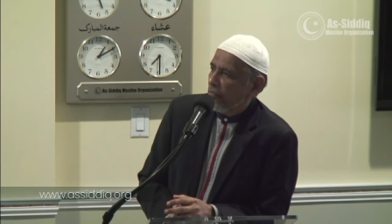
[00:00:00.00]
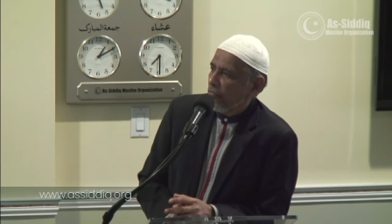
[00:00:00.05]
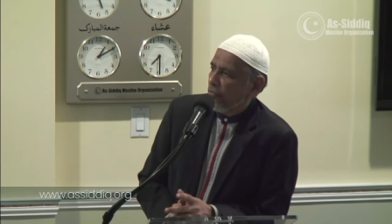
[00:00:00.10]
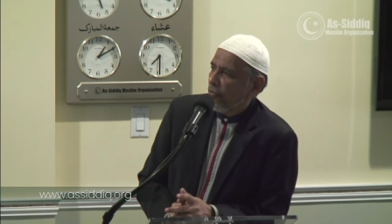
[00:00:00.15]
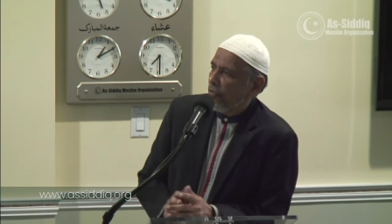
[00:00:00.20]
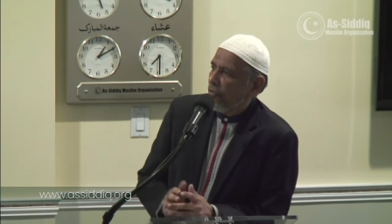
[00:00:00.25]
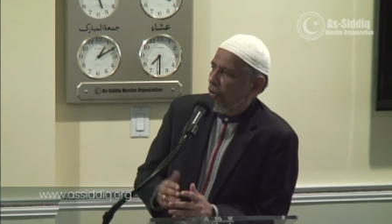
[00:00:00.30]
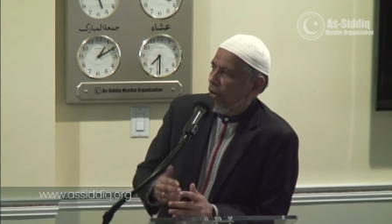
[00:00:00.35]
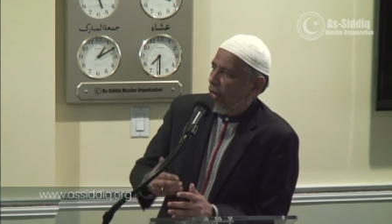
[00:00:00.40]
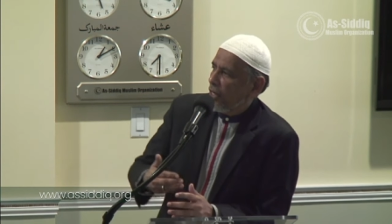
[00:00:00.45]

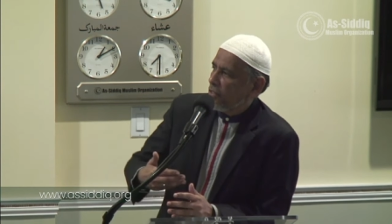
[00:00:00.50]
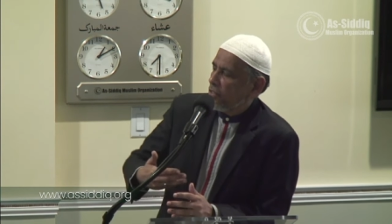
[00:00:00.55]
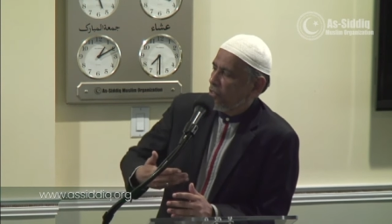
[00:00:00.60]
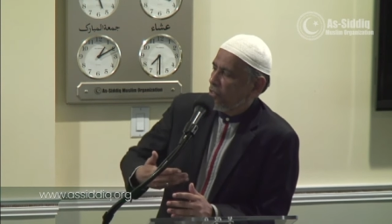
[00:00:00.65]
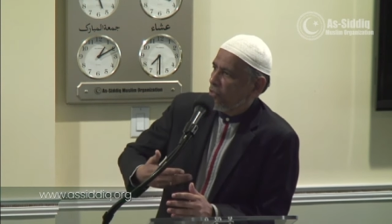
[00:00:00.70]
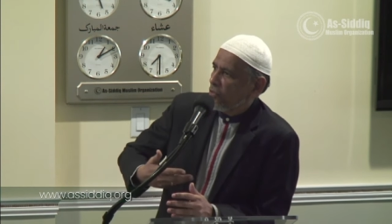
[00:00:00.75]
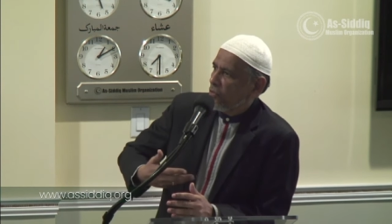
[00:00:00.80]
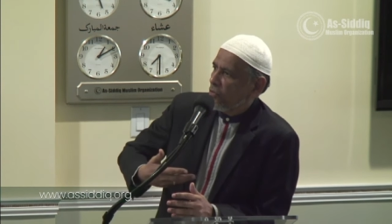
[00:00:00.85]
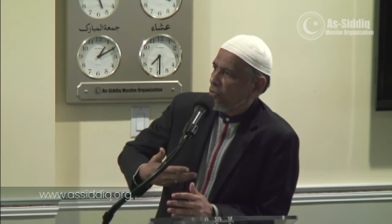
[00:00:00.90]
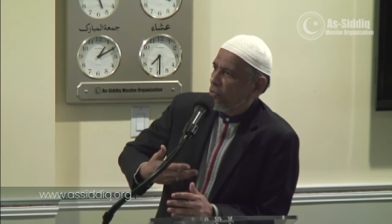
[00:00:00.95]
for
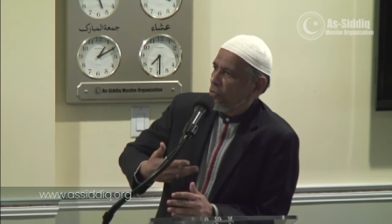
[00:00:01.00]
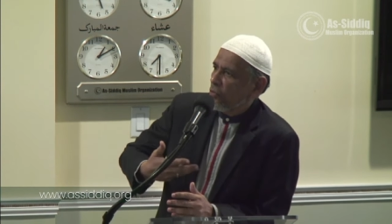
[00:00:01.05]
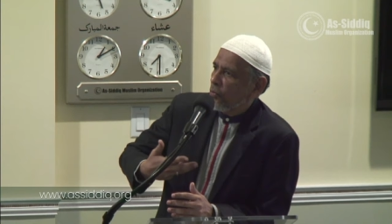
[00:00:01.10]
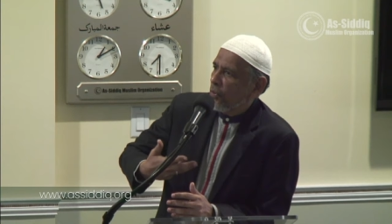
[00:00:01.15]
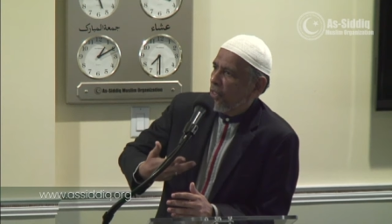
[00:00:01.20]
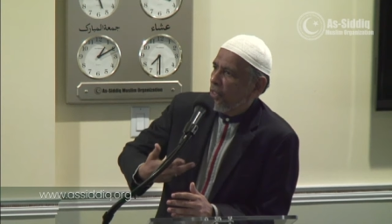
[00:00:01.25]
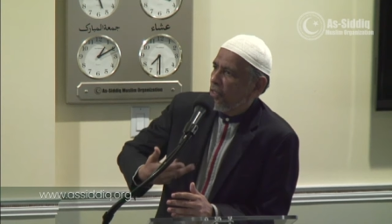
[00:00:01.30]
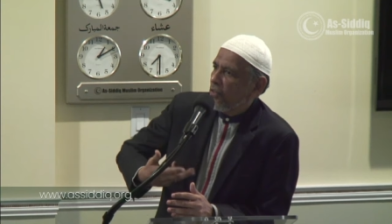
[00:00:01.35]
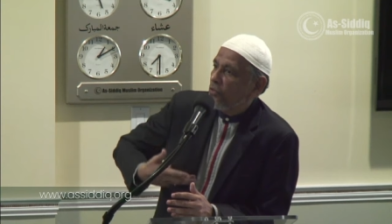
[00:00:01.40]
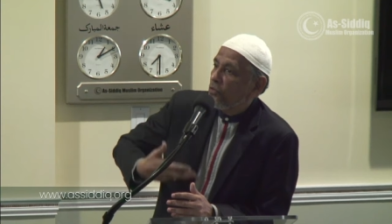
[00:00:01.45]
us
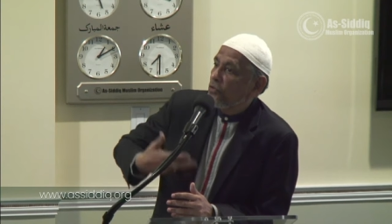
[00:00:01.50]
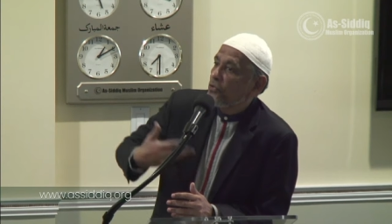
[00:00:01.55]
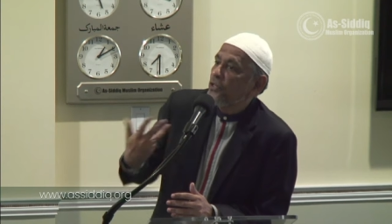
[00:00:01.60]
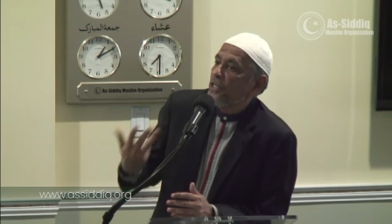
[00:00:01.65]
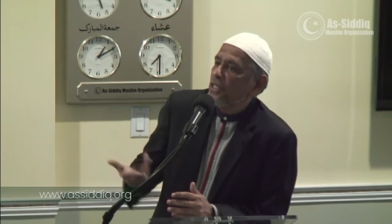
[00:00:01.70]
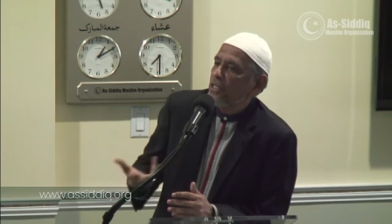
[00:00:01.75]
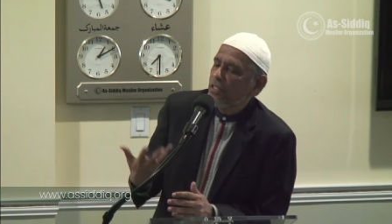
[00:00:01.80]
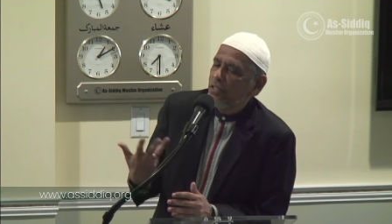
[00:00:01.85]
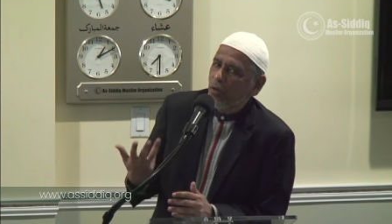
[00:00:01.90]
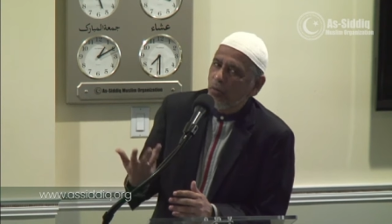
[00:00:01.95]
to
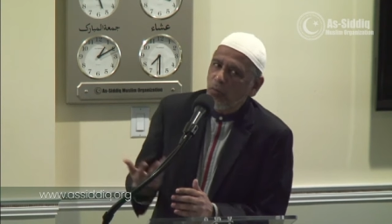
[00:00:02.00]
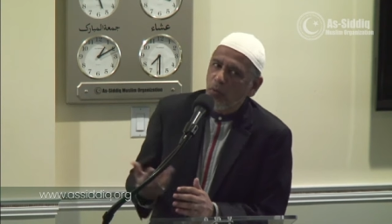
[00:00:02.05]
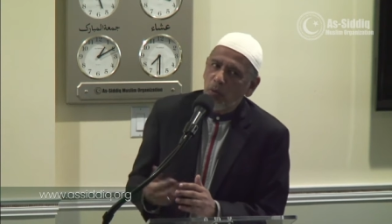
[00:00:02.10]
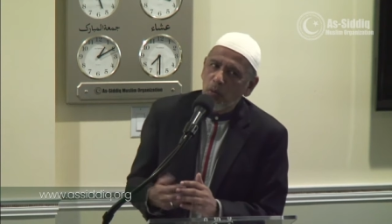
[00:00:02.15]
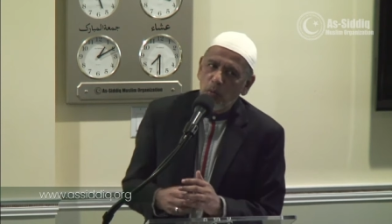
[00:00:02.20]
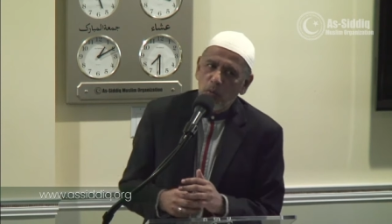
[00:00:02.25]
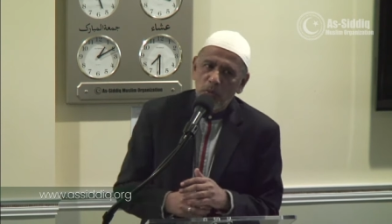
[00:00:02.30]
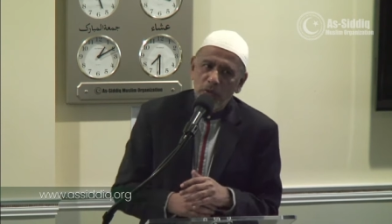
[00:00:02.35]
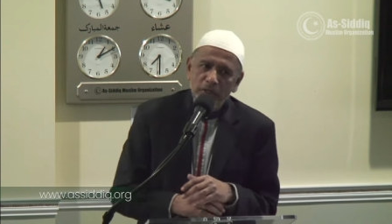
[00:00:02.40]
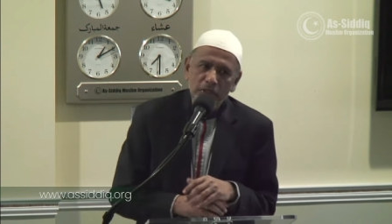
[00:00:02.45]
increase
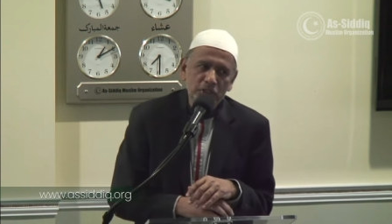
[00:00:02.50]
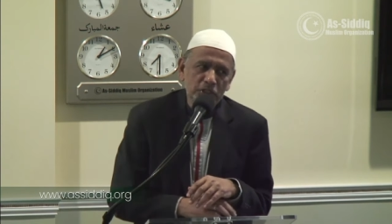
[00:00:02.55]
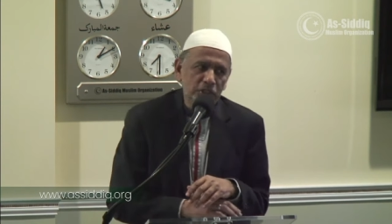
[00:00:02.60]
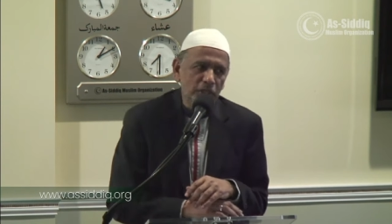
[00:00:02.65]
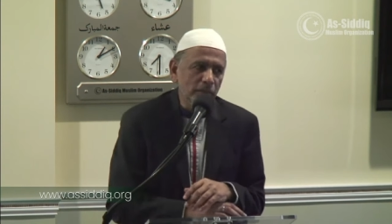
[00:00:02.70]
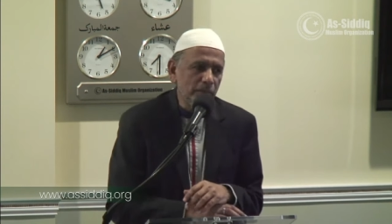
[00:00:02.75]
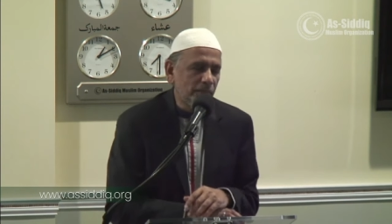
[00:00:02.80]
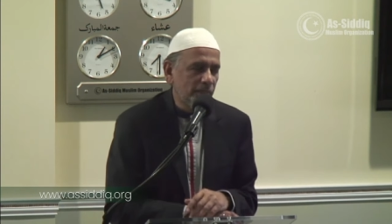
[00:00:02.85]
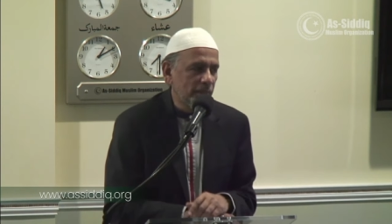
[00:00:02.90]
our worship